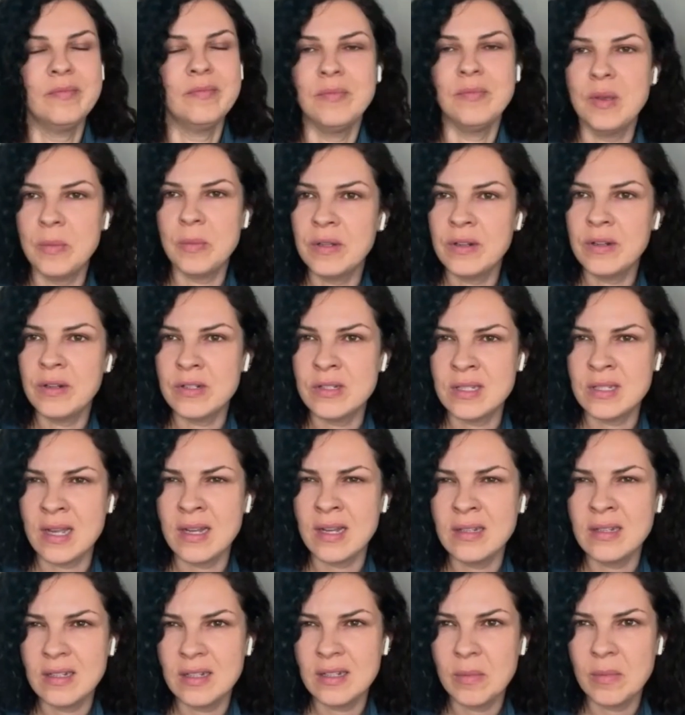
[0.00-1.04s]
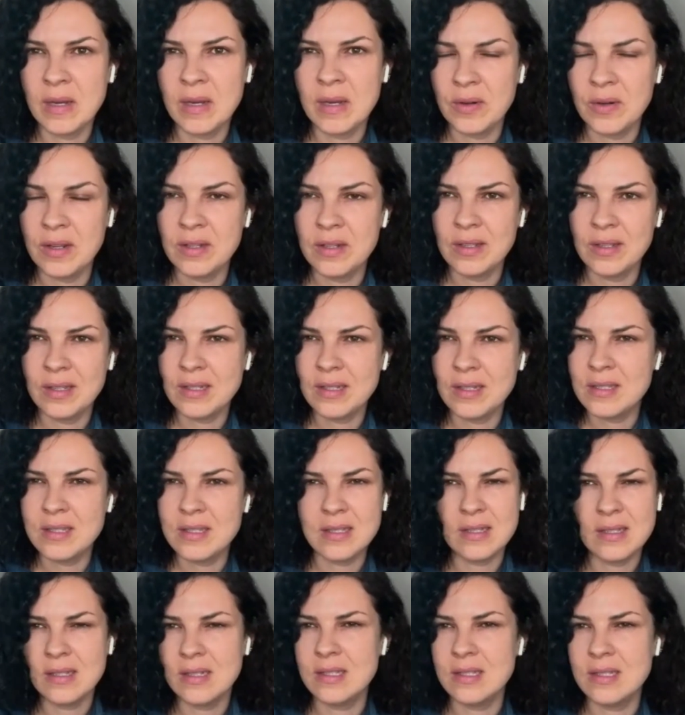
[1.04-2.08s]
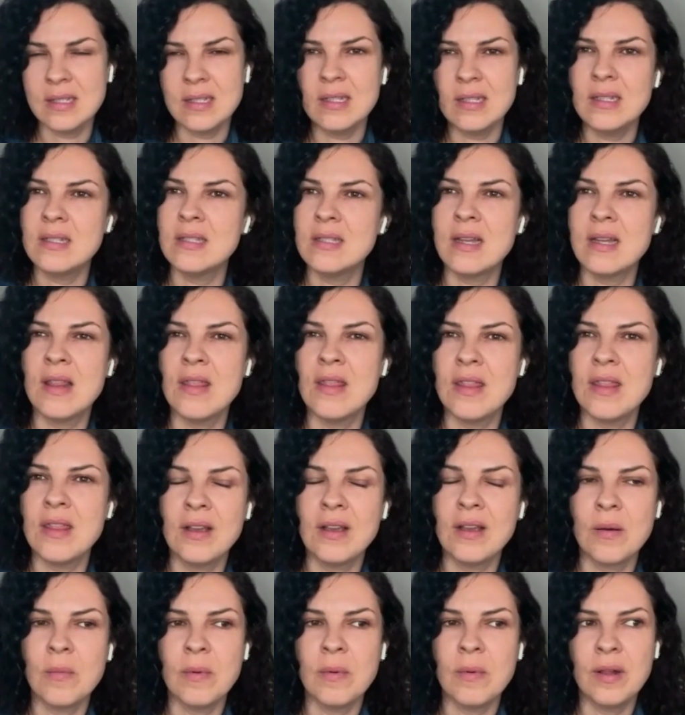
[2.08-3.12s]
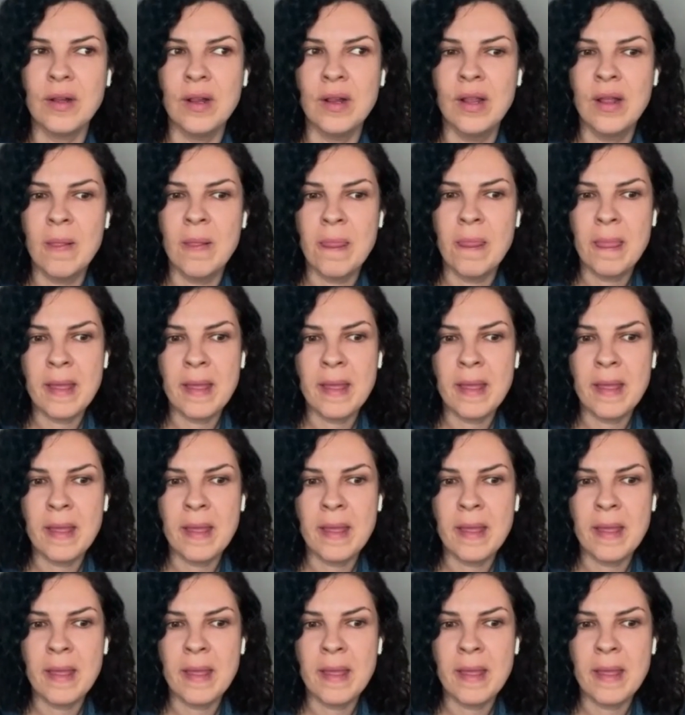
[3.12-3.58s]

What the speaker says: people are silent about it. It's unthinkable.